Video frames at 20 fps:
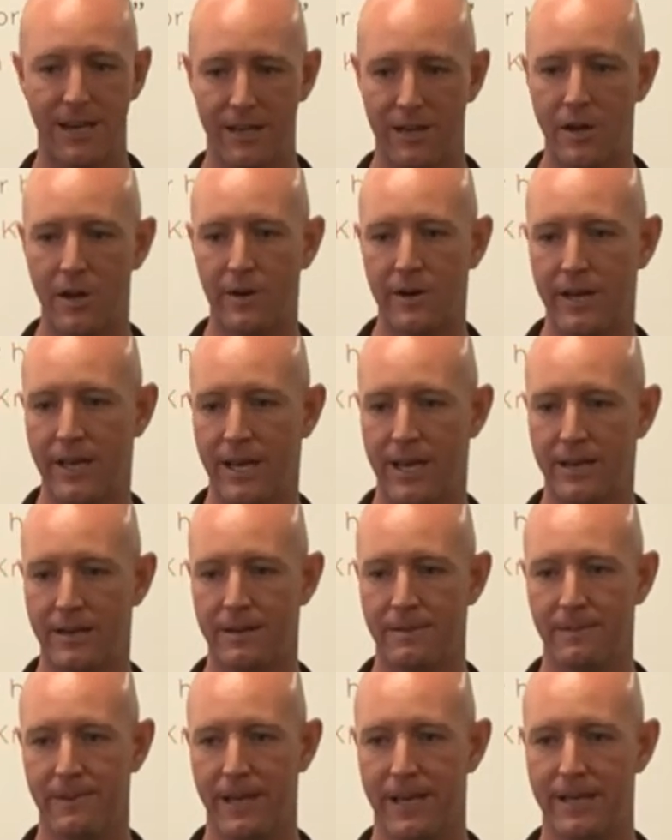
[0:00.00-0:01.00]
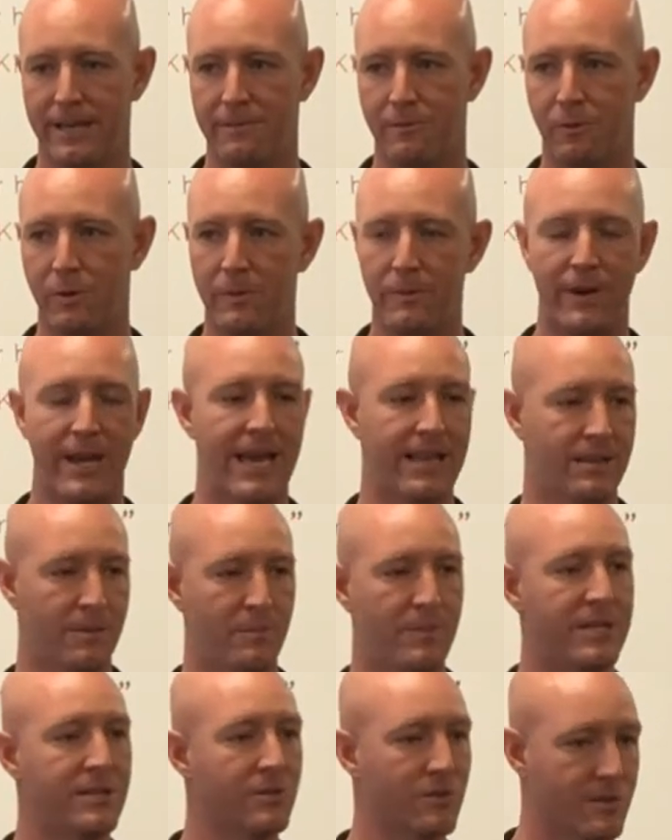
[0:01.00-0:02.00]
you know, and, and when we had the
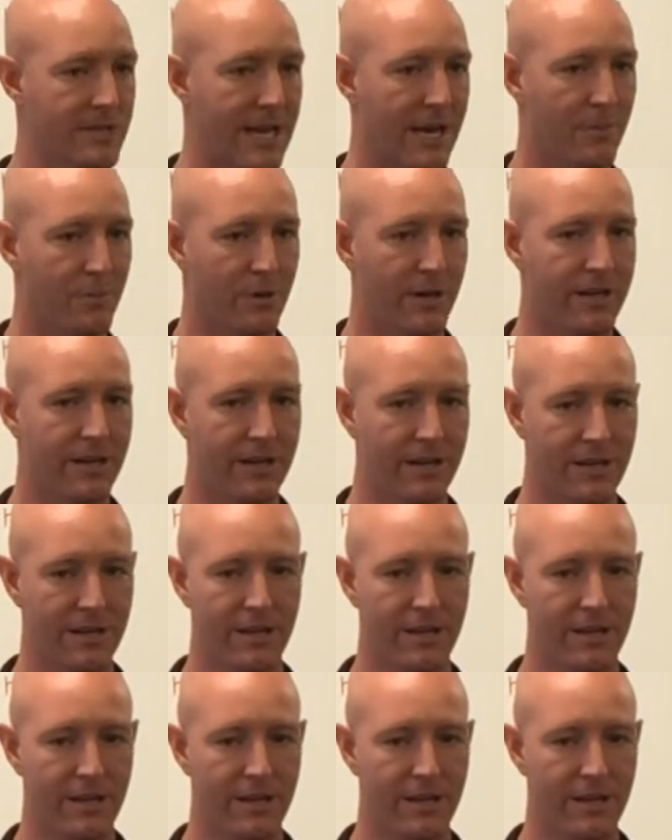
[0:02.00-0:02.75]
measles outbreak